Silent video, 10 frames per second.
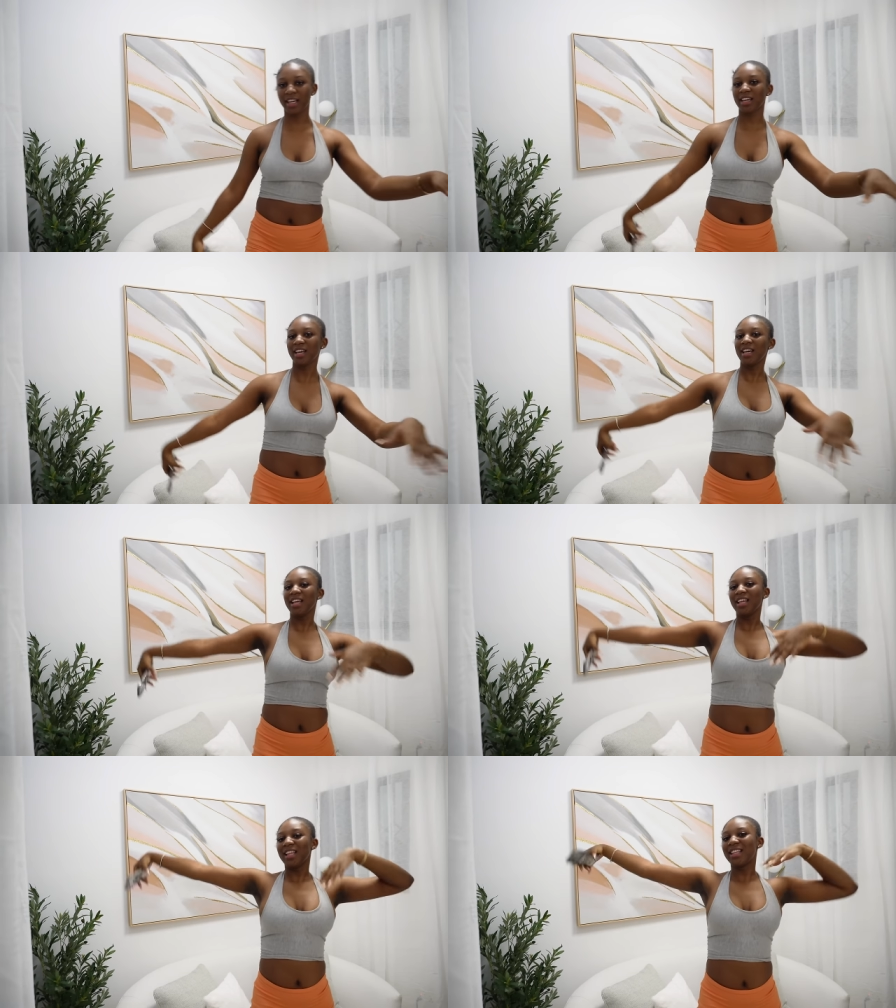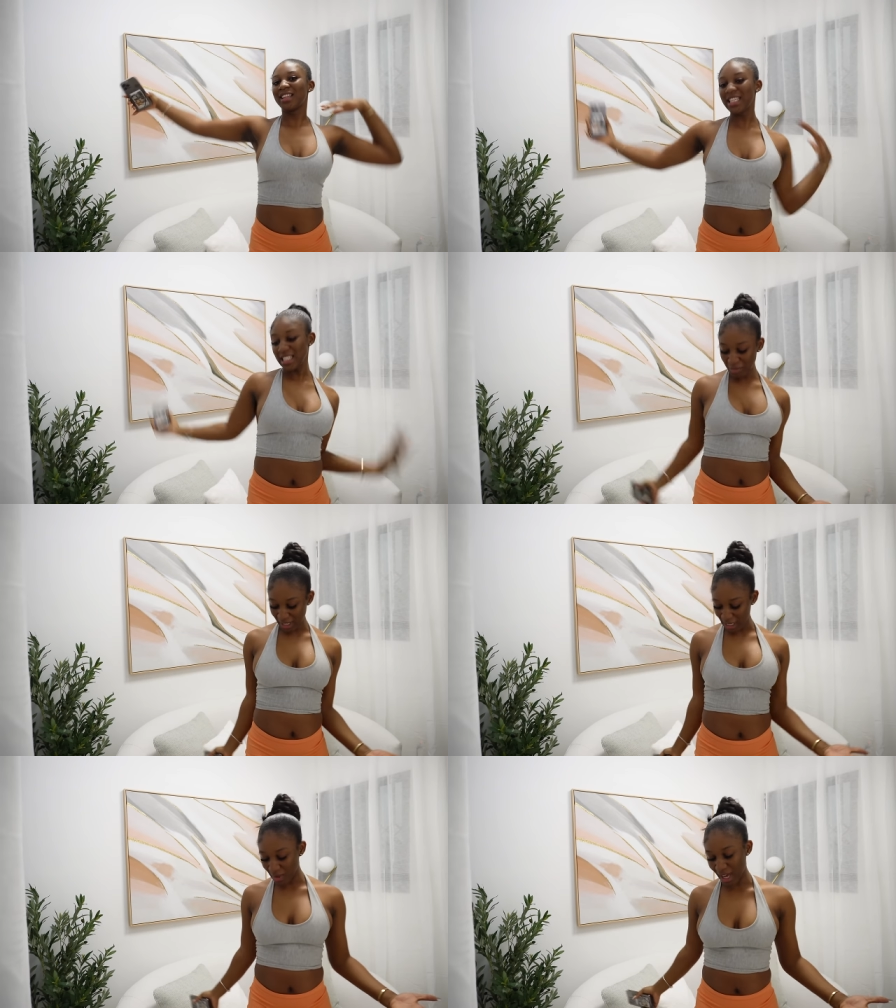like this is
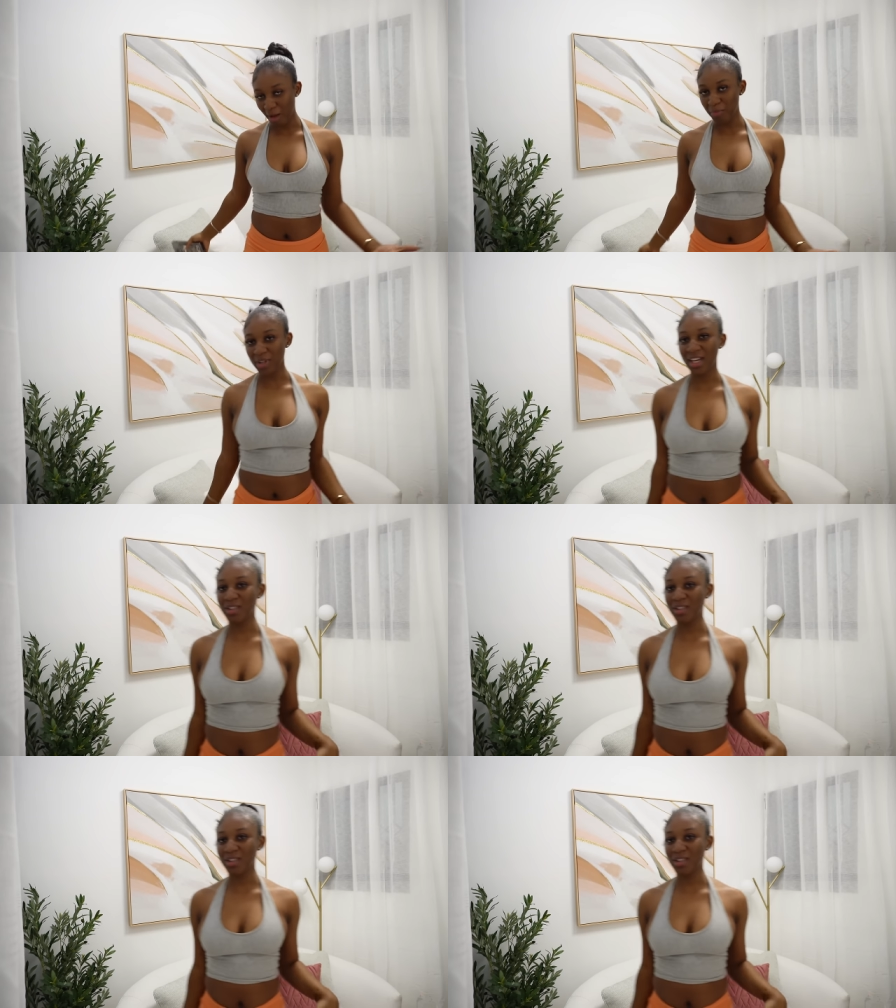making me happy